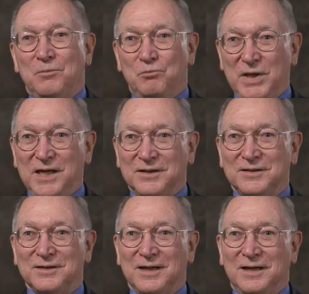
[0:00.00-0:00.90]

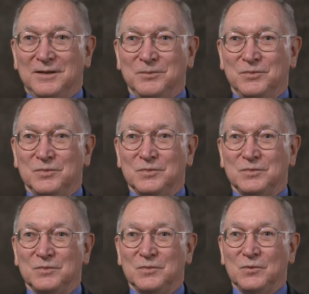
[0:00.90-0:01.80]
meet um,
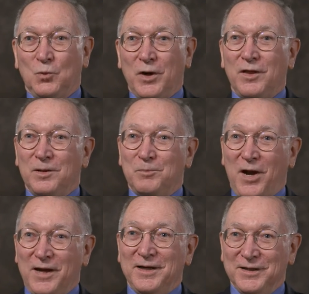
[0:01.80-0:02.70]
one of the
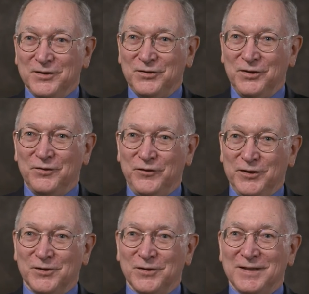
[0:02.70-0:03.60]
pioneers in the
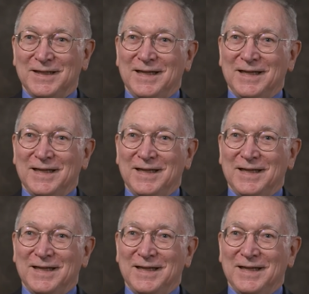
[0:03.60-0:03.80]
field.